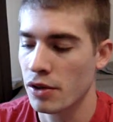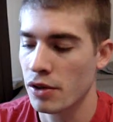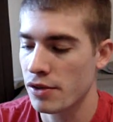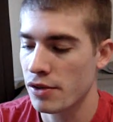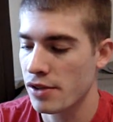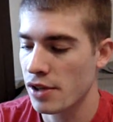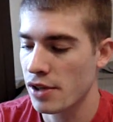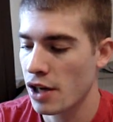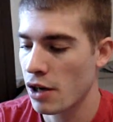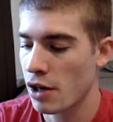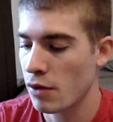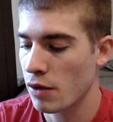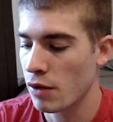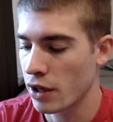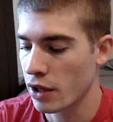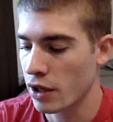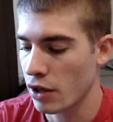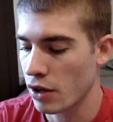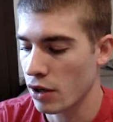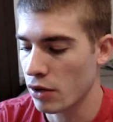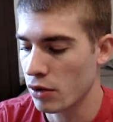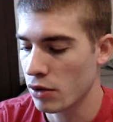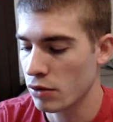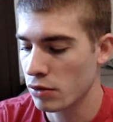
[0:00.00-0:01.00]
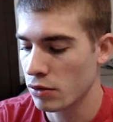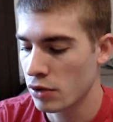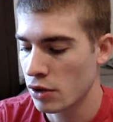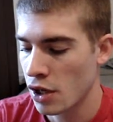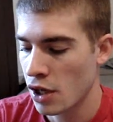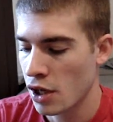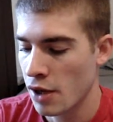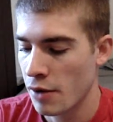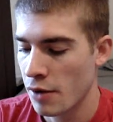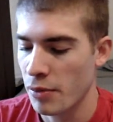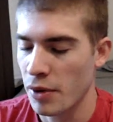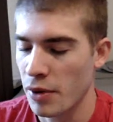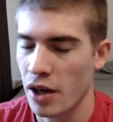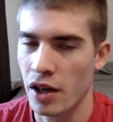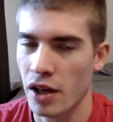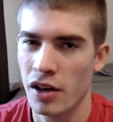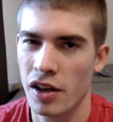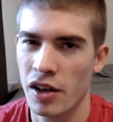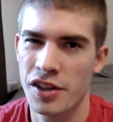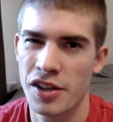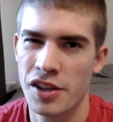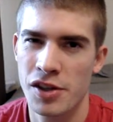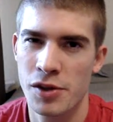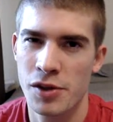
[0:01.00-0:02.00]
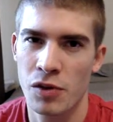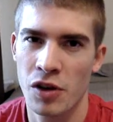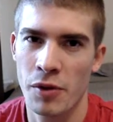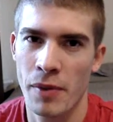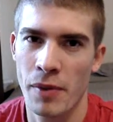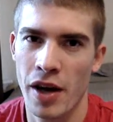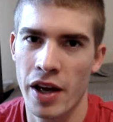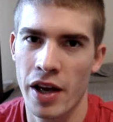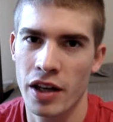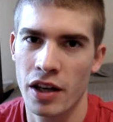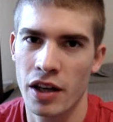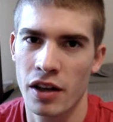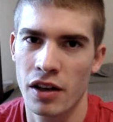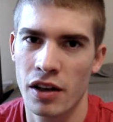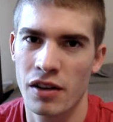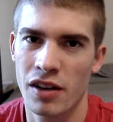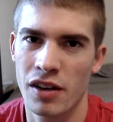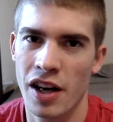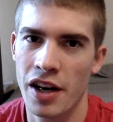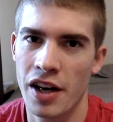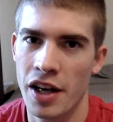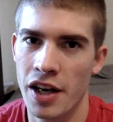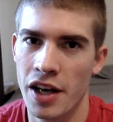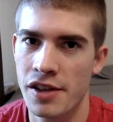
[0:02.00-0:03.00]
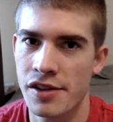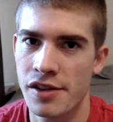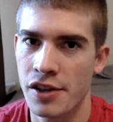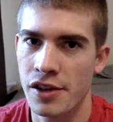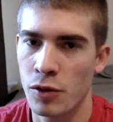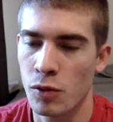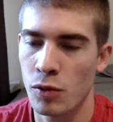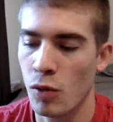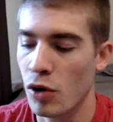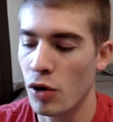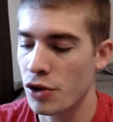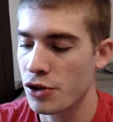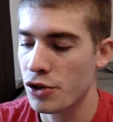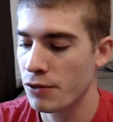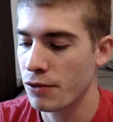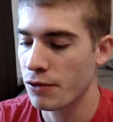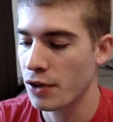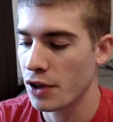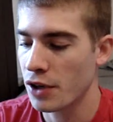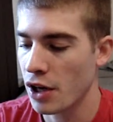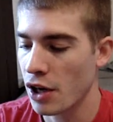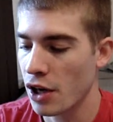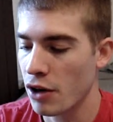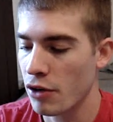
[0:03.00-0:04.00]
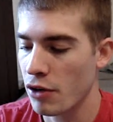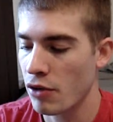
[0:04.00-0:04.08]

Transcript: I'll see how I go, but I just want to make an easy to watch video